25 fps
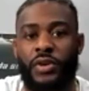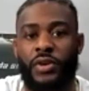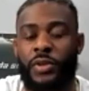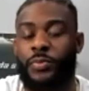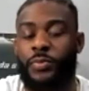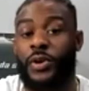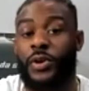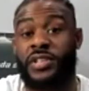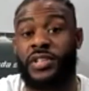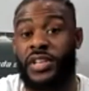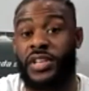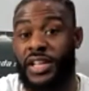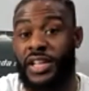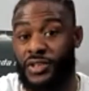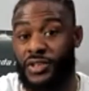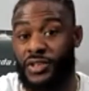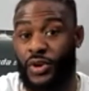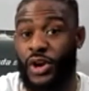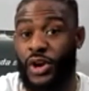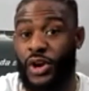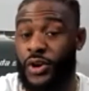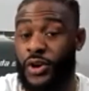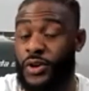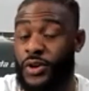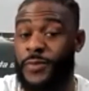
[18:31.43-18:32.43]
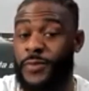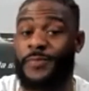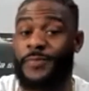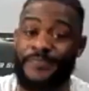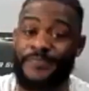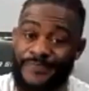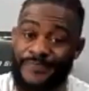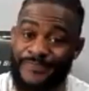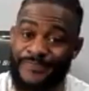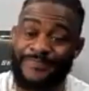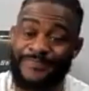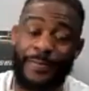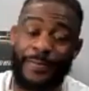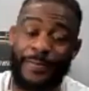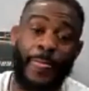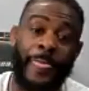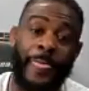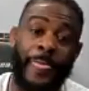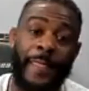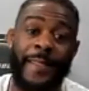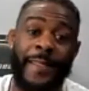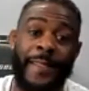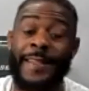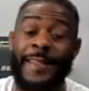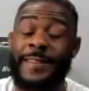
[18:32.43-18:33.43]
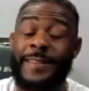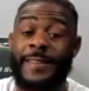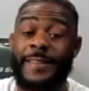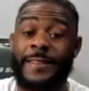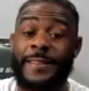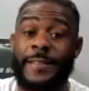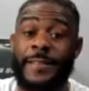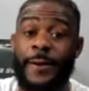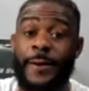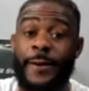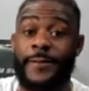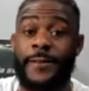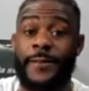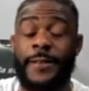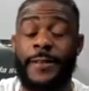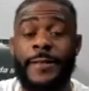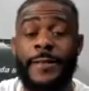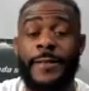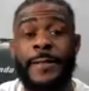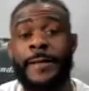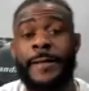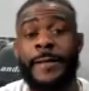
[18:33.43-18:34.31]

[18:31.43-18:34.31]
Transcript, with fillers: the only person that you hurt is yourself.